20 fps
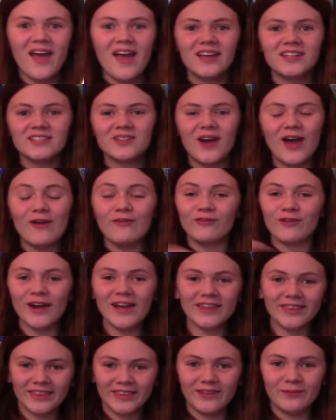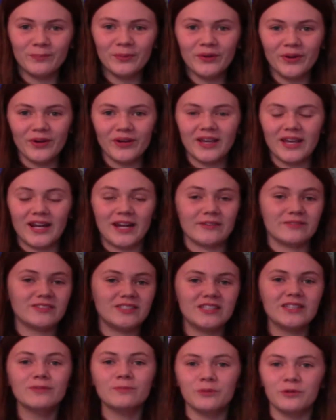So I've read the book and I've
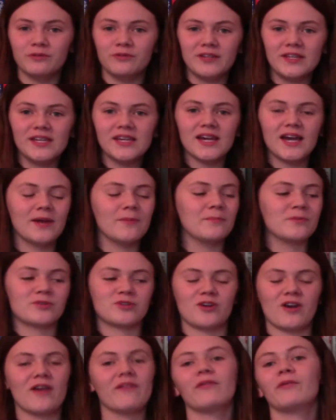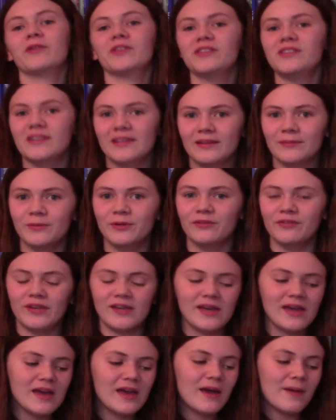seen the movie. I'm sure everyone's seen the
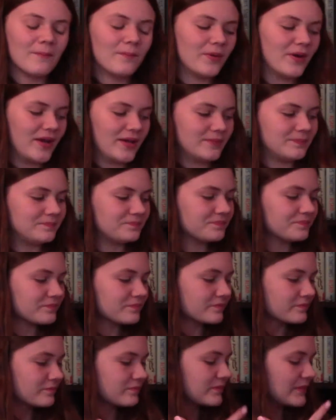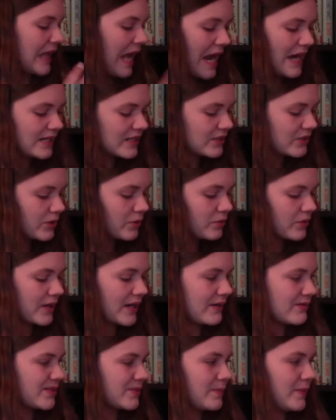movie, but I didn't know that
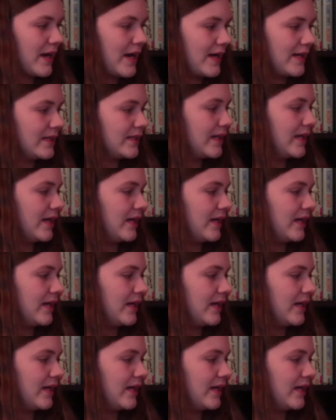I was buying